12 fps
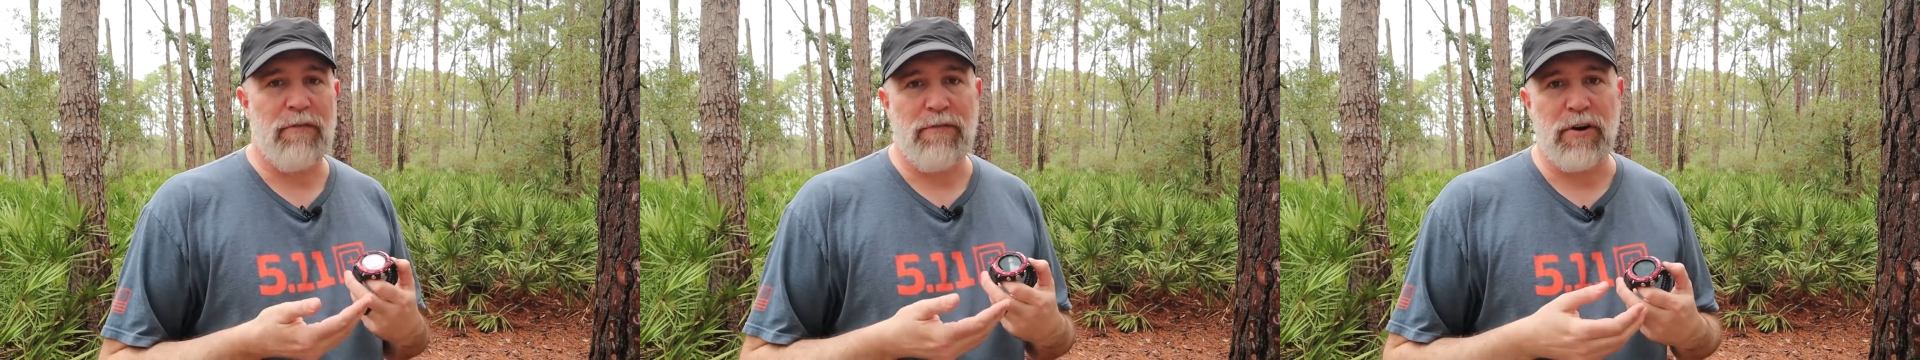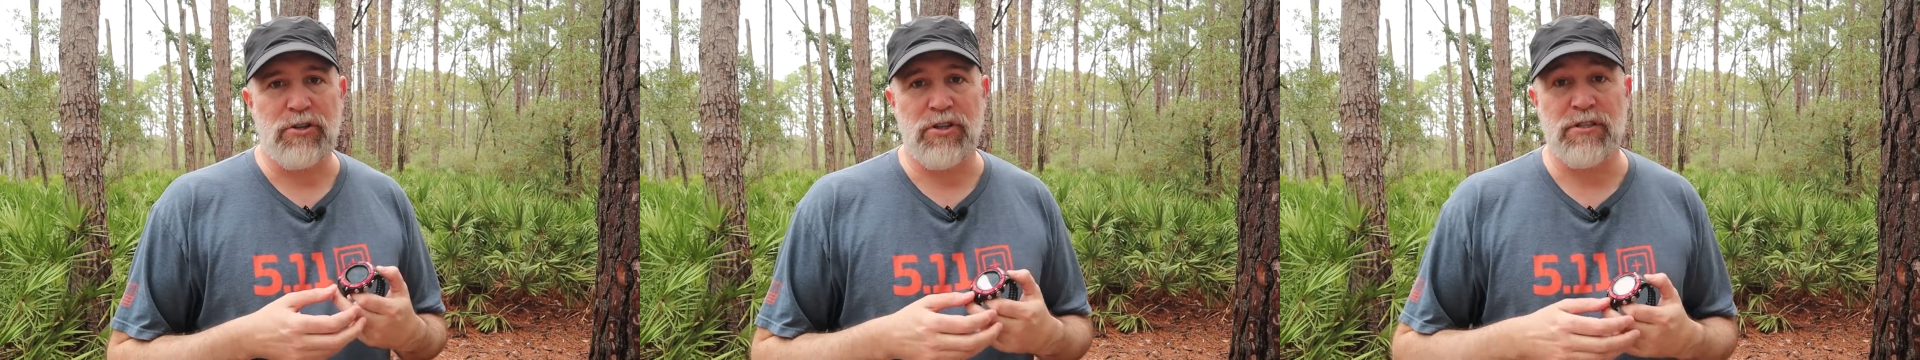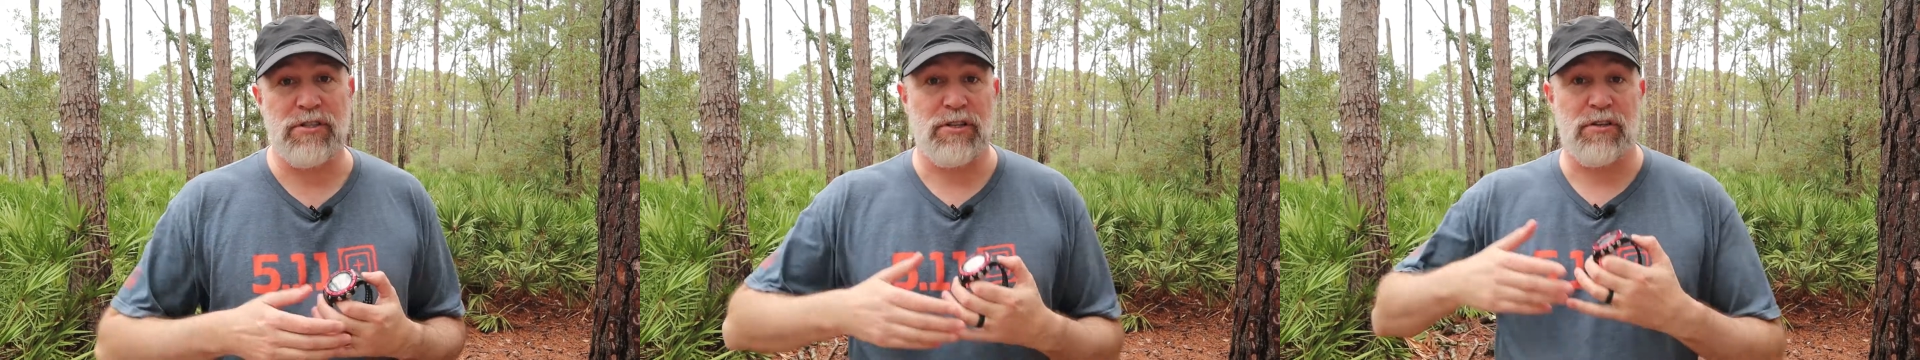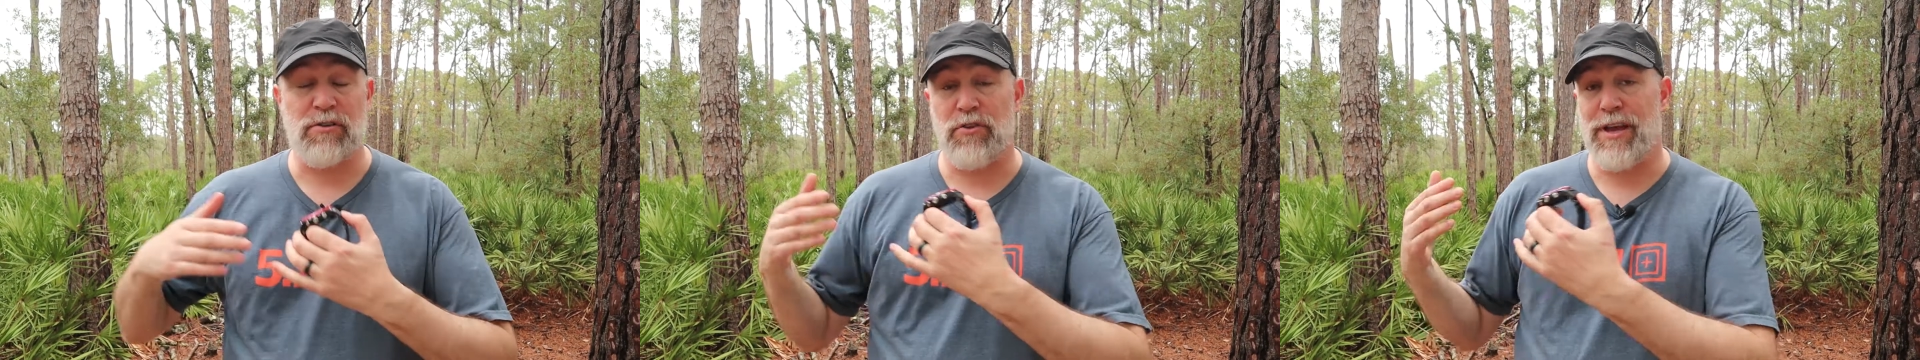functions, it
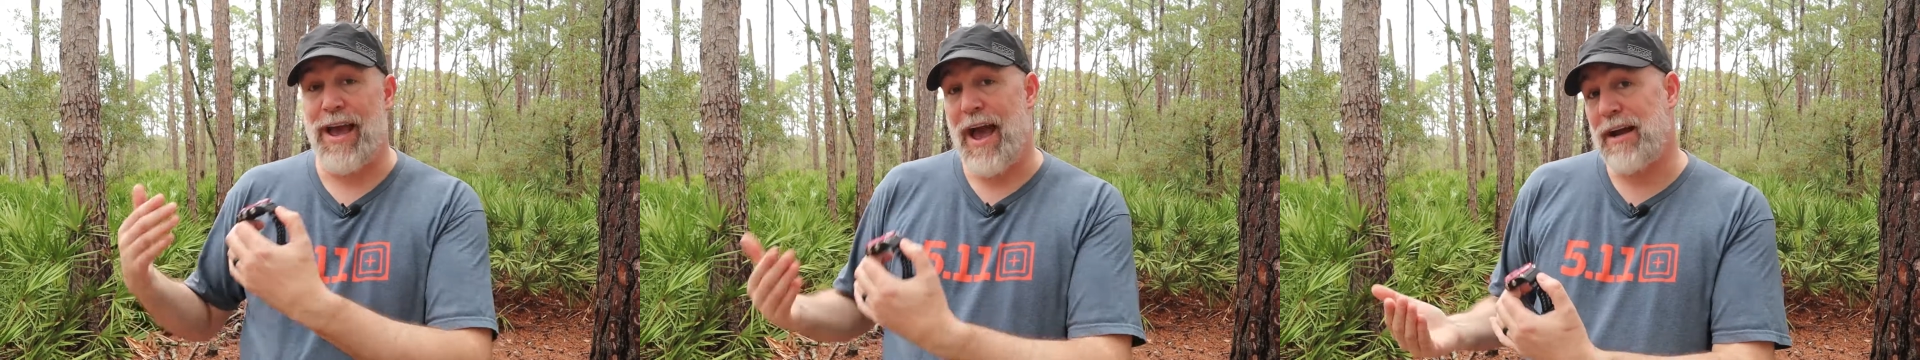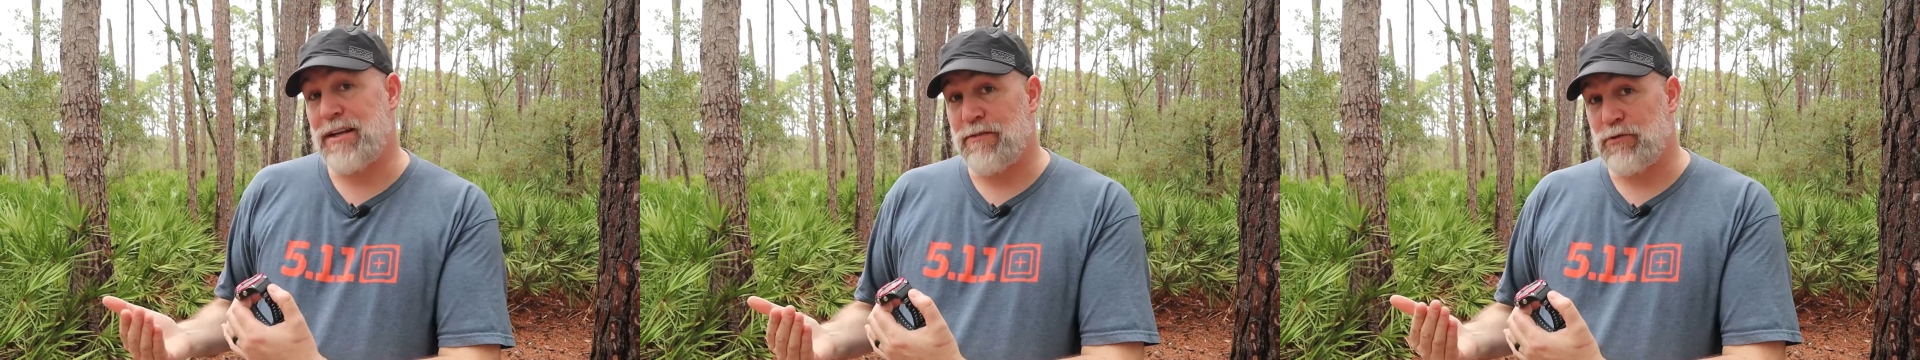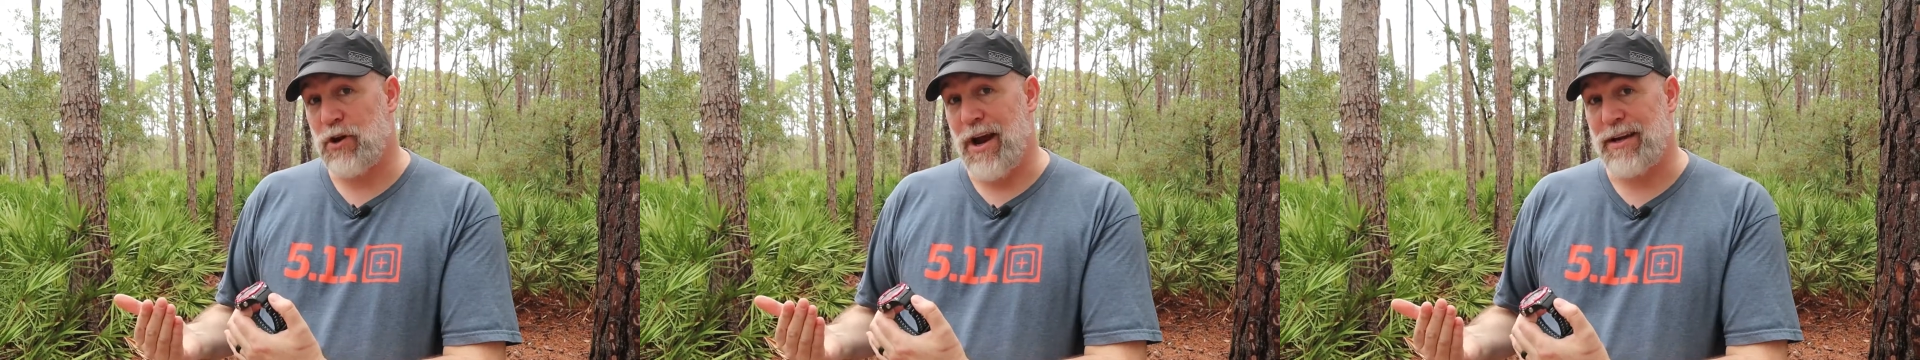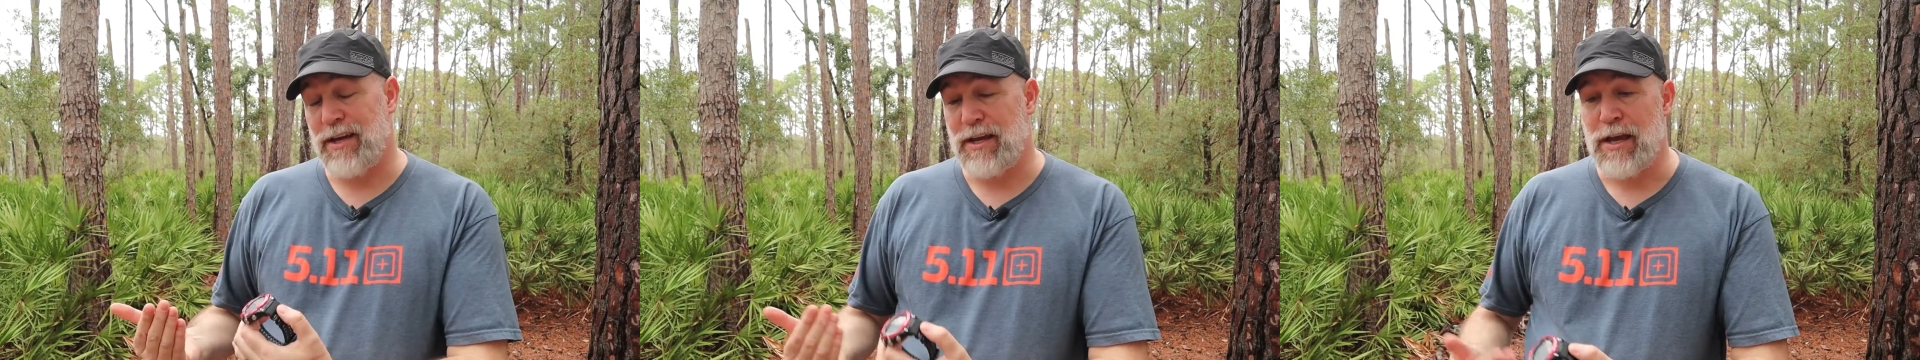does all the active
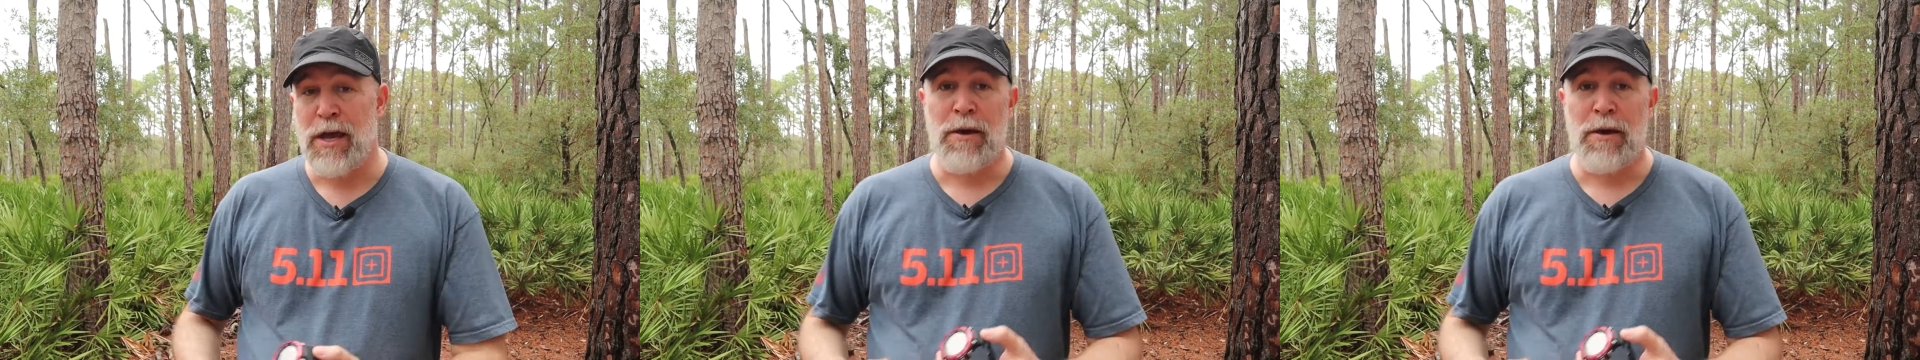tracking,